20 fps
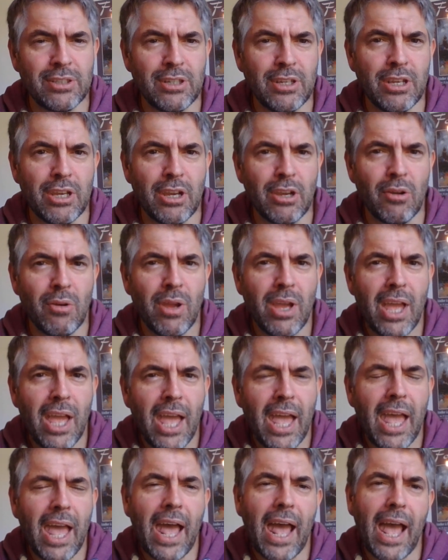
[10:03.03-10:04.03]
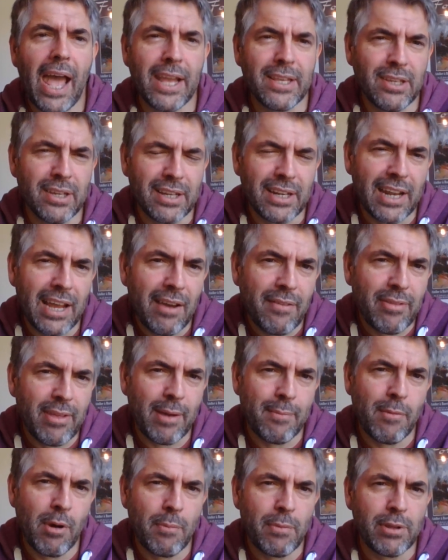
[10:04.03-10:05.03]
to you and you can have
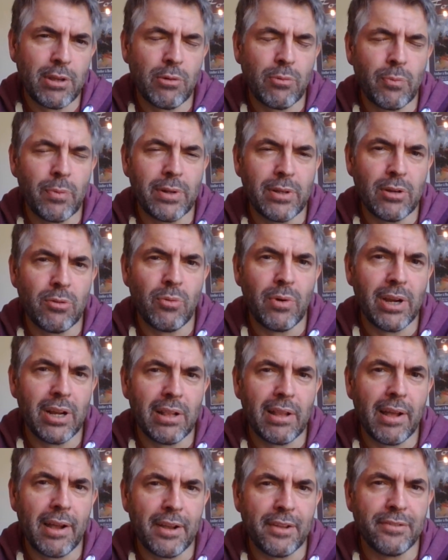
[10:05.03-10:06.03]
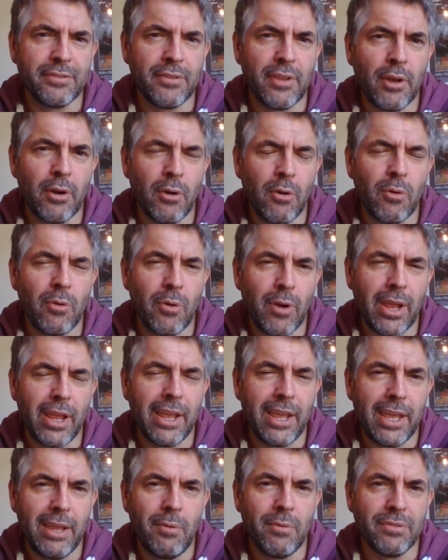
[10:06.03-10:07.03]
that moment when you realize, no,
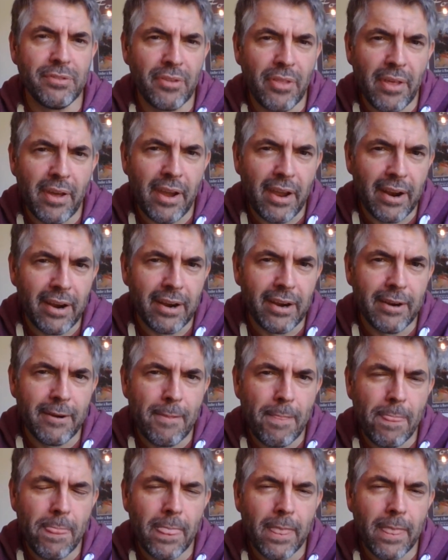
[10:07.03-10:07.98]
he was there.